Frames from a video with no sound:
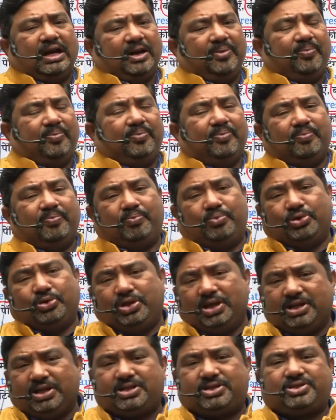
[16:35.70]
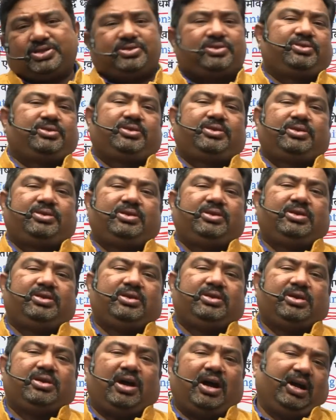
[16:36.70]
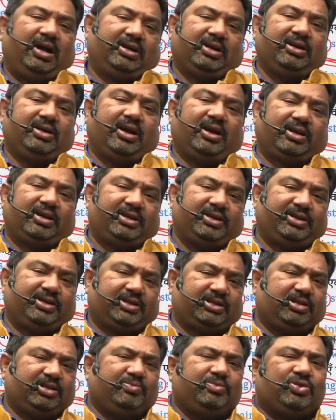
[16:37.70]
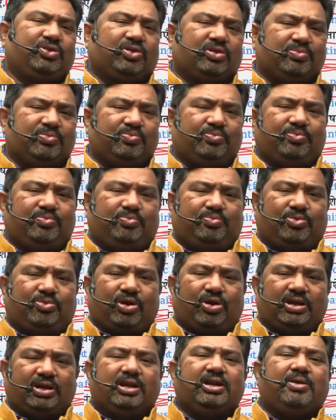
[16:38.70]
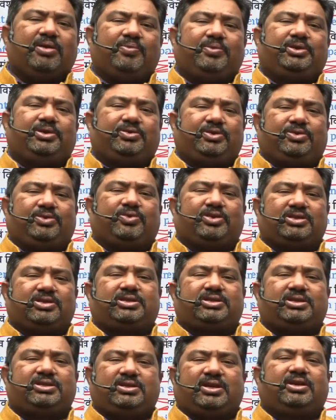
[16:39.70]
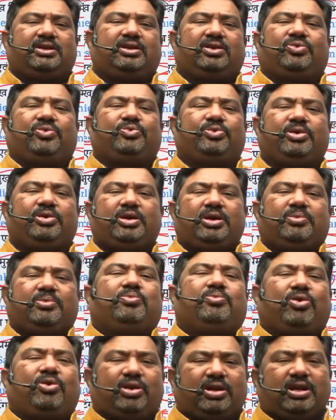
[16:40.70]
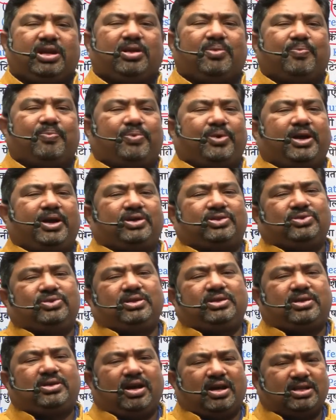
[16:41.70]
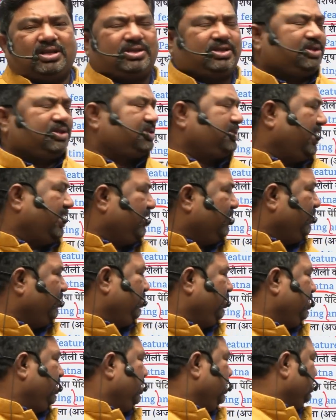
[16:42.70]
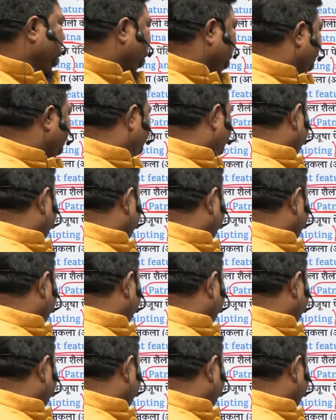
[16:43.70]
Buddhist art and architecture, because Mauryan, it was the citadel of Mauryan Empire, so it casts its shadow. So this